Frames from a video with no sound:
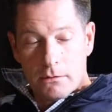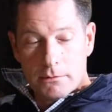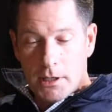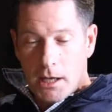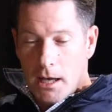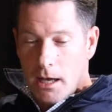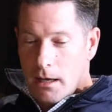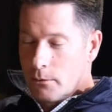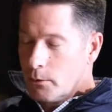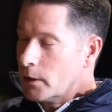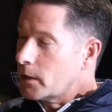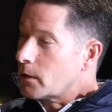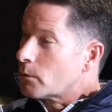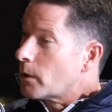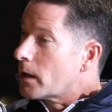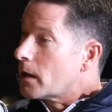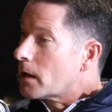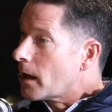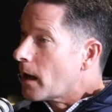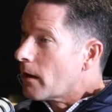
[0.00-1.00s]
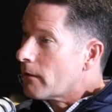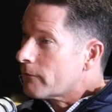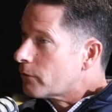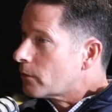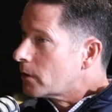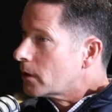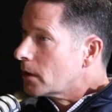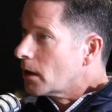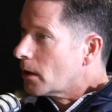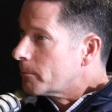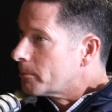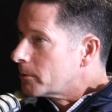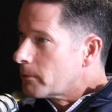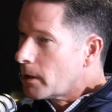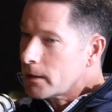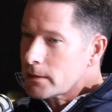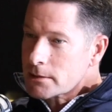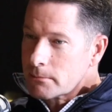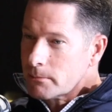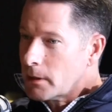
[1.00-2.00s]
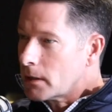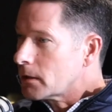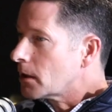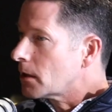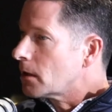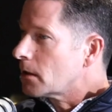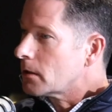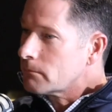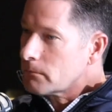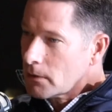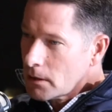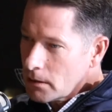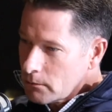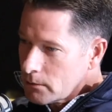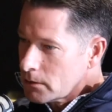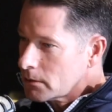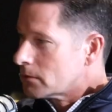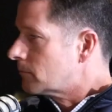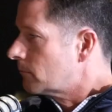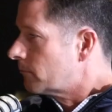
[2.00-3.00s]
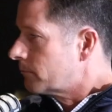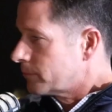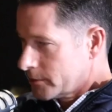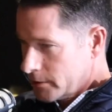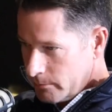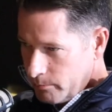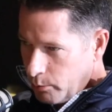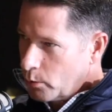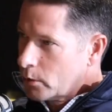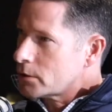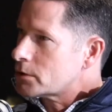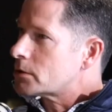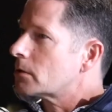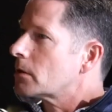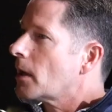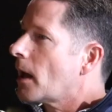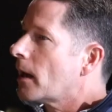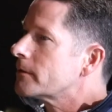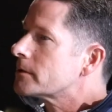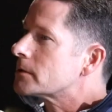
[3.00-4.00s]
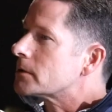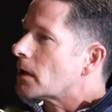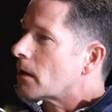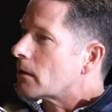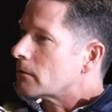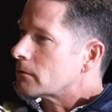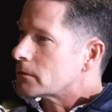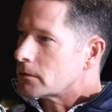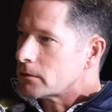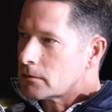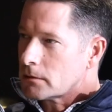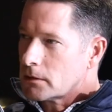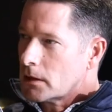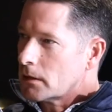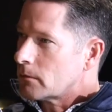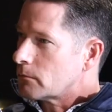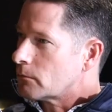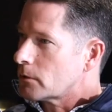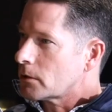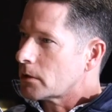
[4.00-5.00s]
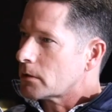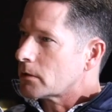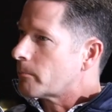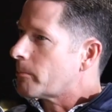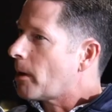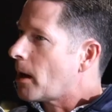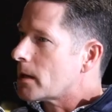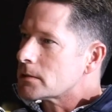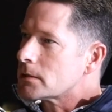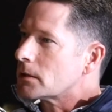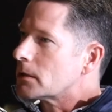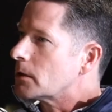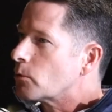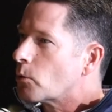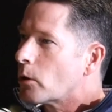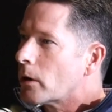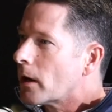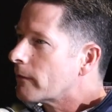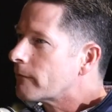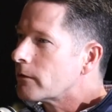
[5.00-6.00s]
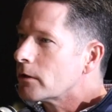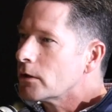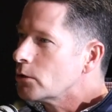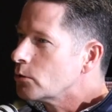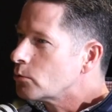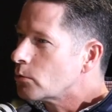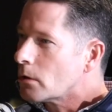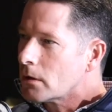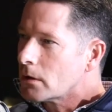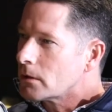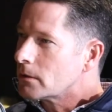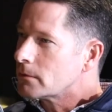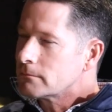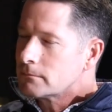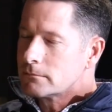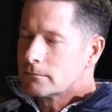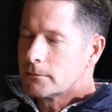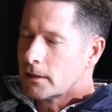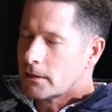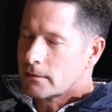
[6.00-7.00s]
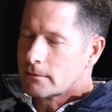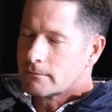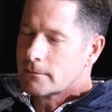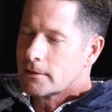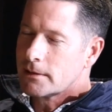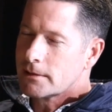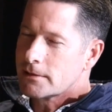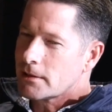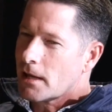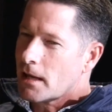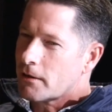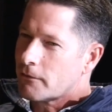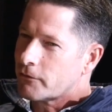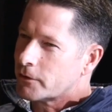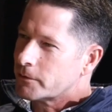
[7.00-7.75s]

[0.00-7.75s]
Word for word: Yeah, we can rent it out for you. Help you make some income that would support your lifestyle. You can really get, we can deposit it wherever you want it's and it's a lot of fun.